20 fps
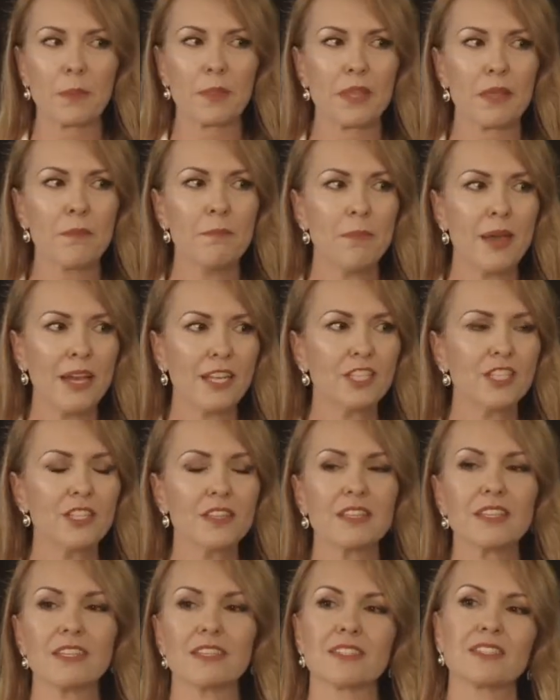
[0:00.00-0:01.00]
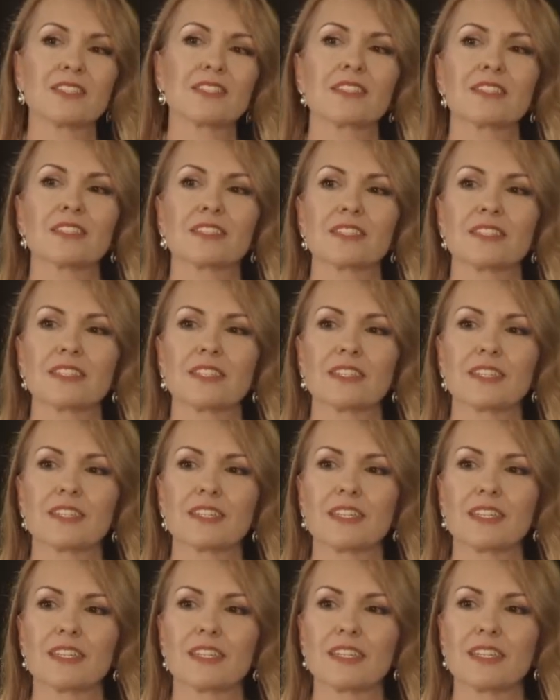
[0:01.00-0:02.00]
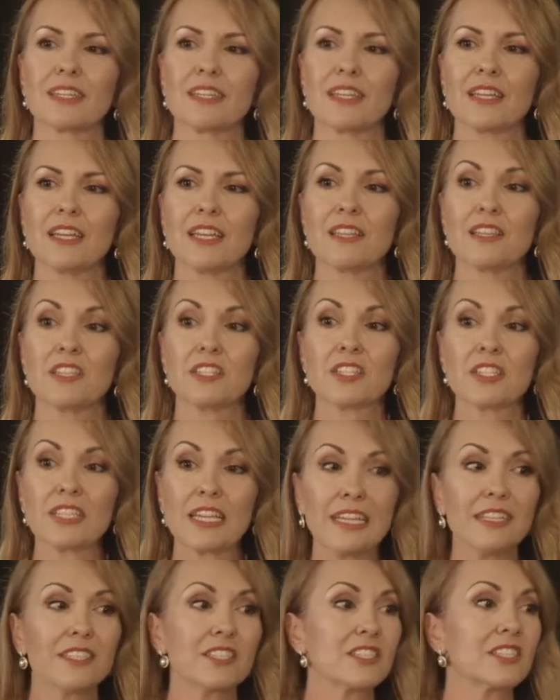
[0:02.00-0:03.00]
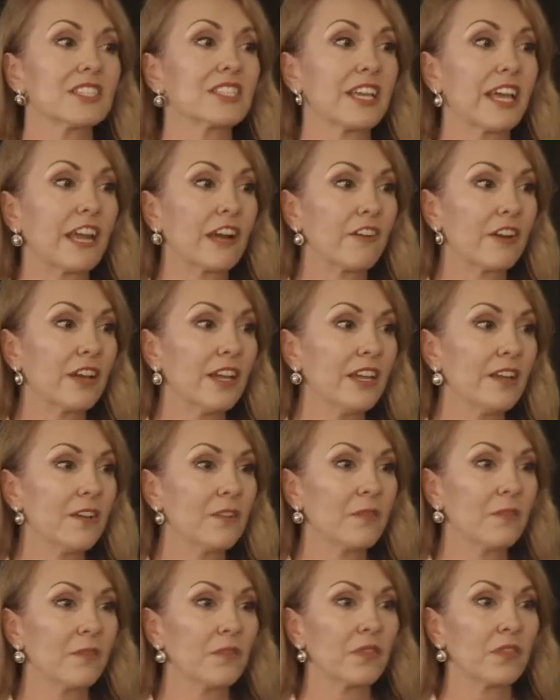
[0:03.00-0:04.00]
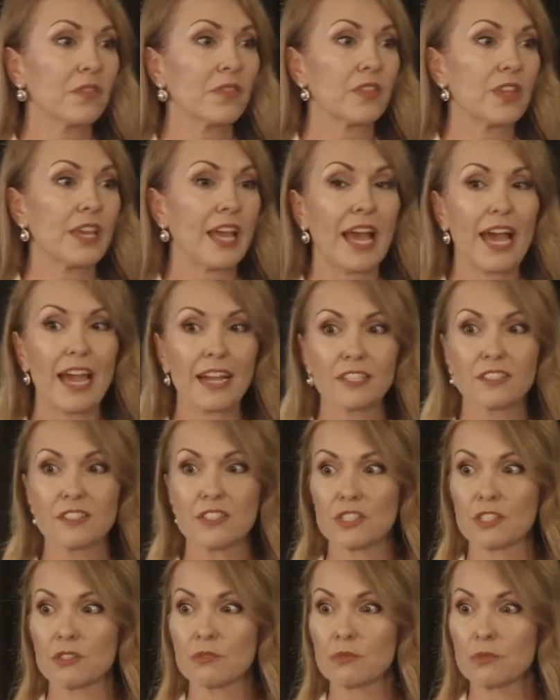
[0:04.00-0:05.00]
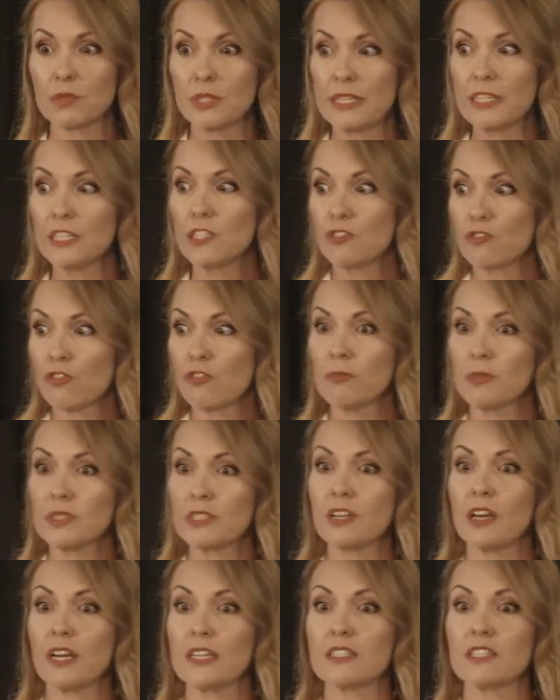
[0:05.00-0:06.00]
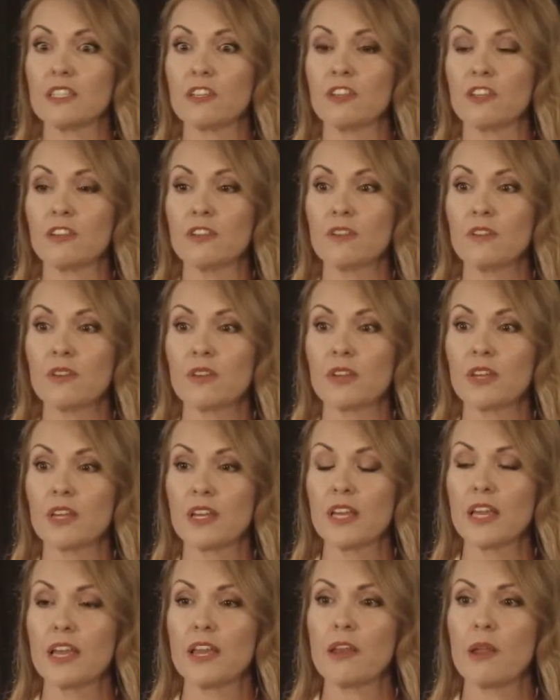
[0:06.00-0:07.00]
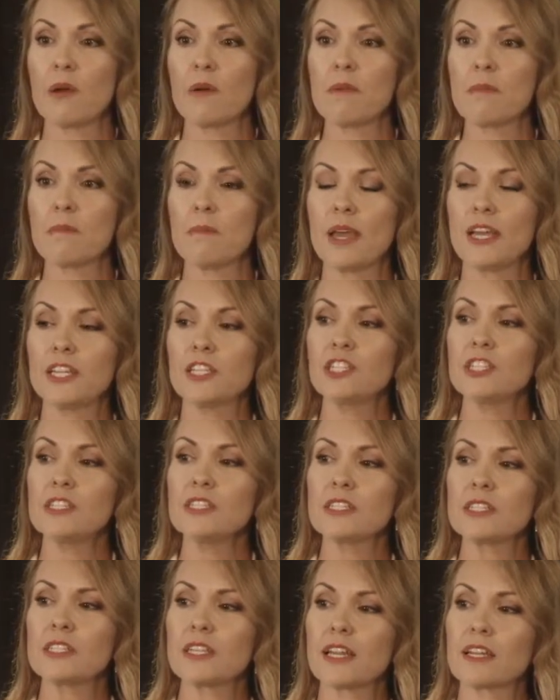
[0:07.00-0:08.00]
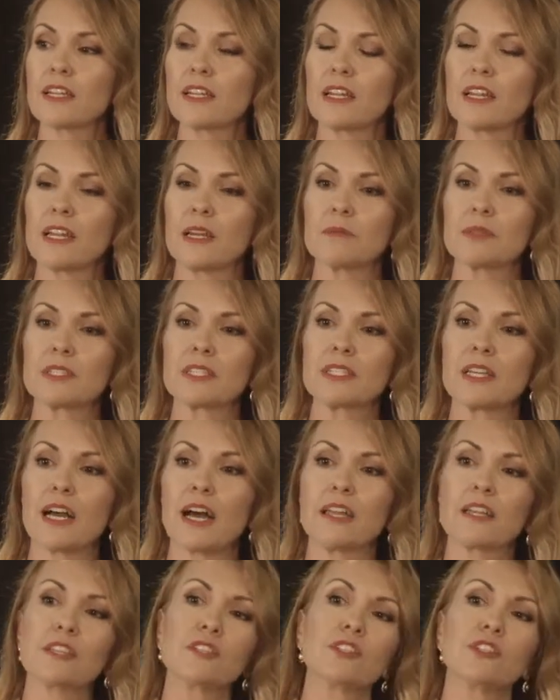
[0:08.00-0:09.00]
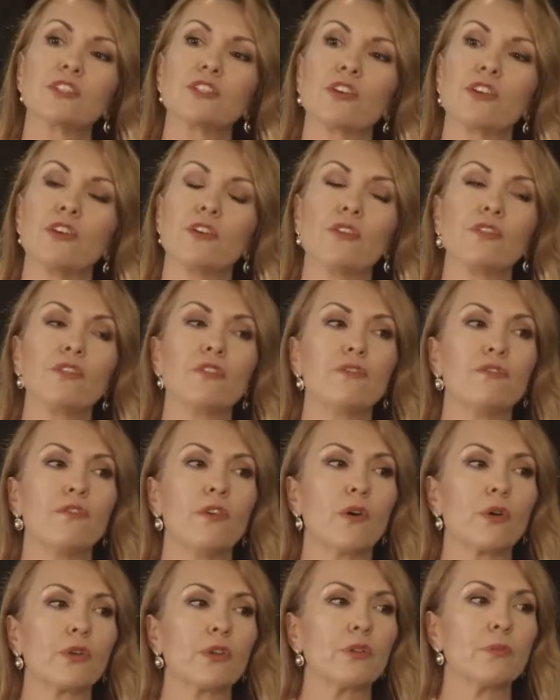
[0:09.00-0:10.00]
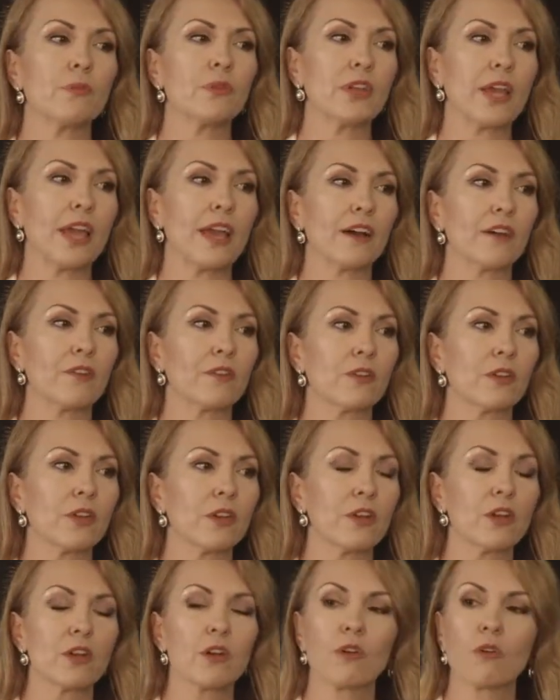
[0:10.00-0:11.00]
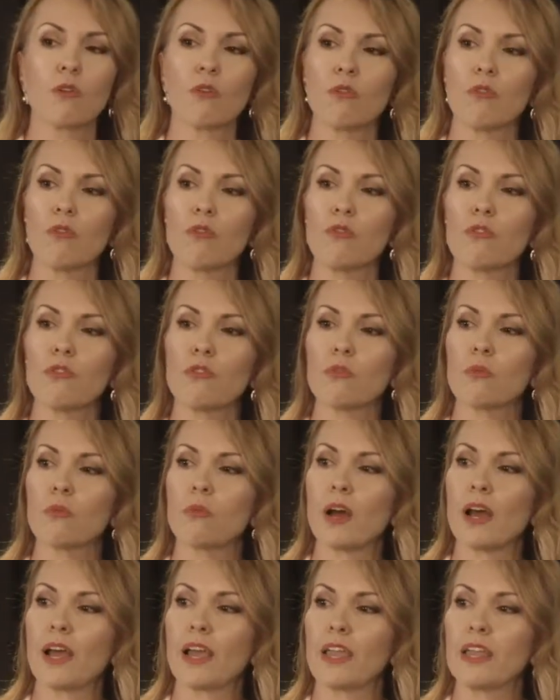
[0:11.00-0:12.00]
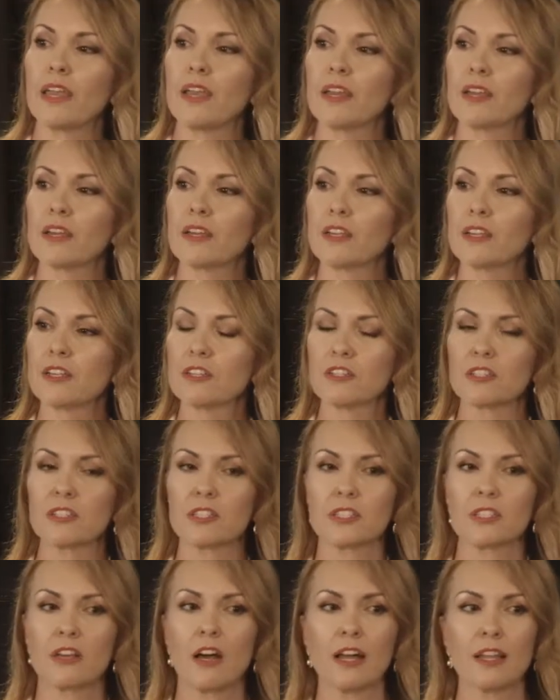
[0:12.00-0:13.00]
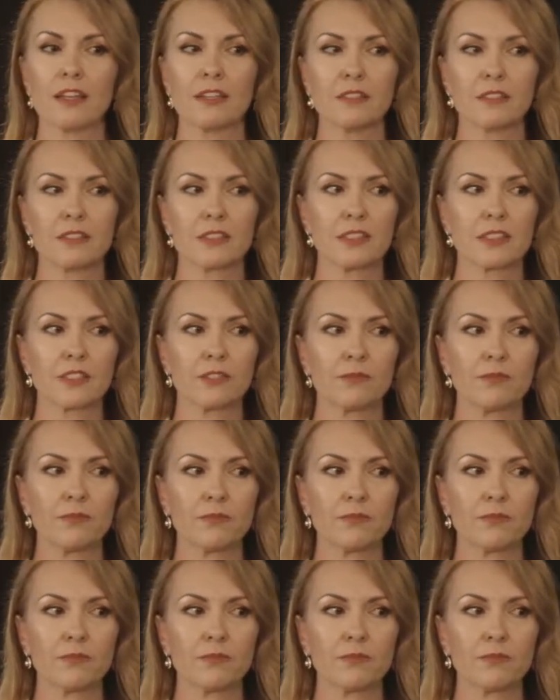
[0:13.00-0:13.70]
Imagine this the scenes are scary, the actors are really traumatizing you. Now imagine suddenly I'm starting to turn the volume down all the way to silence.